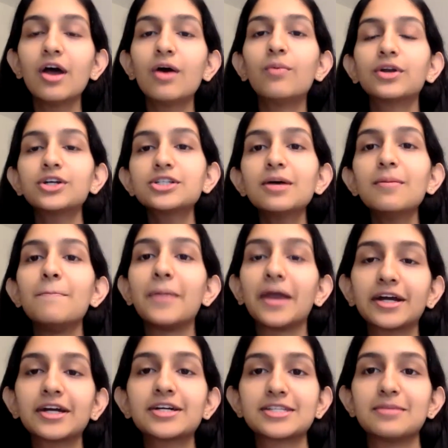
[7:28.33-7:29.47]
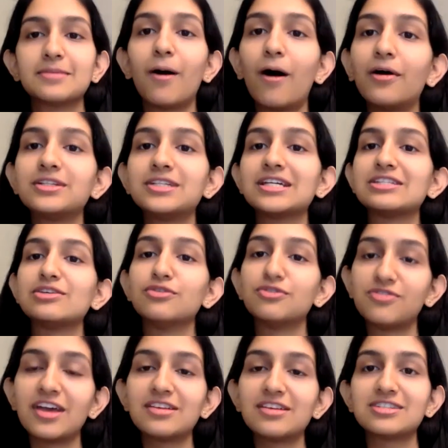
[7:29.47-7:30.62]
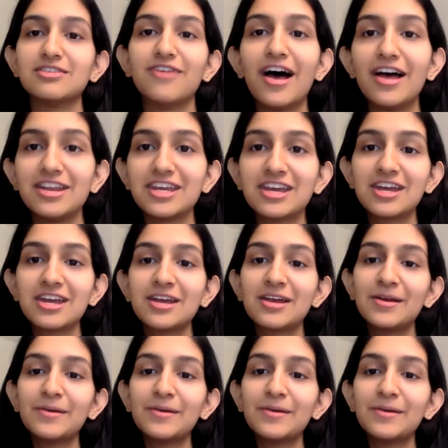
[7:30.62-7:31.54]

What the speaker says: what are some barriers in politics you faced, if any?